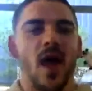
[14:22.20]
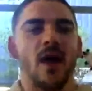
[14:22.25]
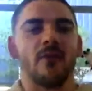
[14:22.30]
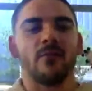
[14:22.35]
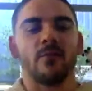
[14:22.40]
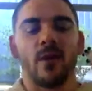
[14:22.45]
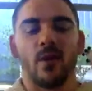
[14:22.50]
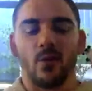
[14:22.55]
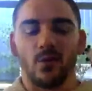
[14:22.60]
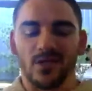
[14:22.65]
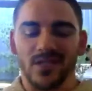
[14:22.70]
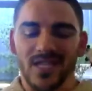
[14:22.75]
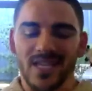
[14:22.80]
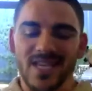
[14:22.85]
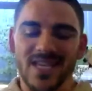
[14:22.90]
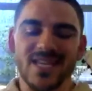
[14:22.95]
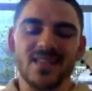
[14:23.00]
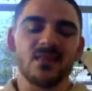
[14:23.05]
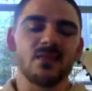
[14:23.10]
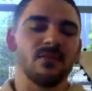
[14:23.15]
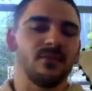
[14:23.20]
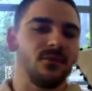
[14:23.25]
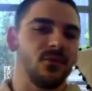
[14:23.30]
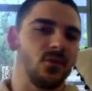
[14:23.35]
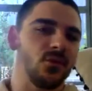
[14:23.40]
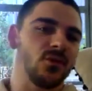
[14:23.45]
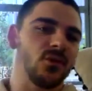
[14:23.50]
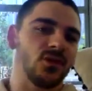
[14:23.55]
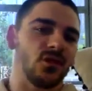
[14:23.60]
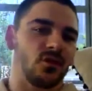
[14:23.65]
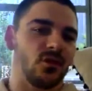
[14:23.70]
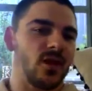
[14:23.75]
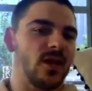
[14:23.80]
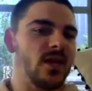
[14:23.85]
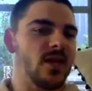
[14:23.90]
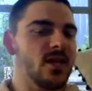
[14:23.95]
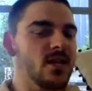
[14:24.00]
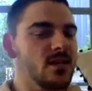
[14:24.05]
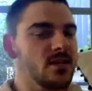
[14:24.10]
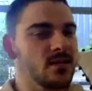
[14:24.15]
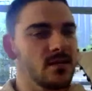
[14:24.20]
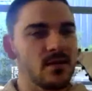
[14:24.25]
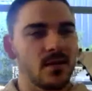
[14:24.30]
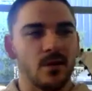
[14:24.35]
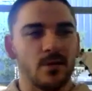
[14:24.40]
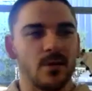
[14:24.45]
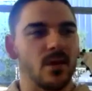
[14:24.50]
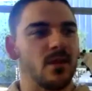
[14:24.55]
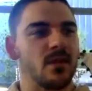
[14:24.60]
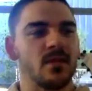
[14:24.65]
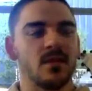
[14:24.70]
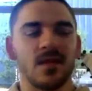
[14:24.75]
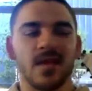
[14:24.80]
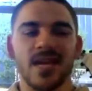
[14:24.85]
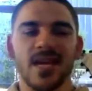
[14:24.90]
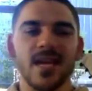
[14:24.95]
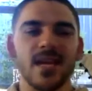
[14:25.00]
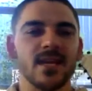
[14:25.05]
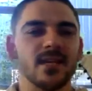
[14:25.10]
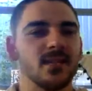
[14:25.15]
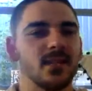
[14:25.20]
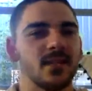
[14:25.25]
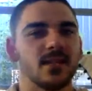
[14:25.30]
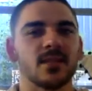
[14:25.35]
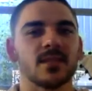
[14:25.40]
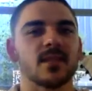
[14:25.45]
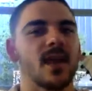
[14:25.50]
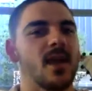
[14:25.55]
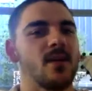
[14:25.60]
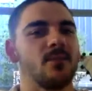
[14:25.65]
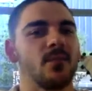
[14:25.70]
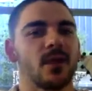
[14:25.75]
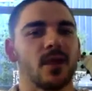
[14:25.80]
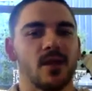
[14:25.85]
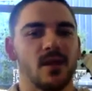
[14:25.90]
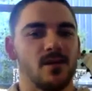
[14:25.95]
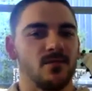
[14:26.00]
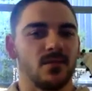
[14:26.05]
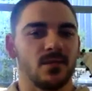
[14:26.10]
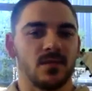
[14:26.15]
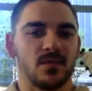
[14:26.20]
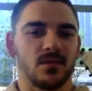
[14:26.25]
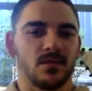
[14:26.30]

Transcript: about what's in the foods you're eating, the easier this game becomes.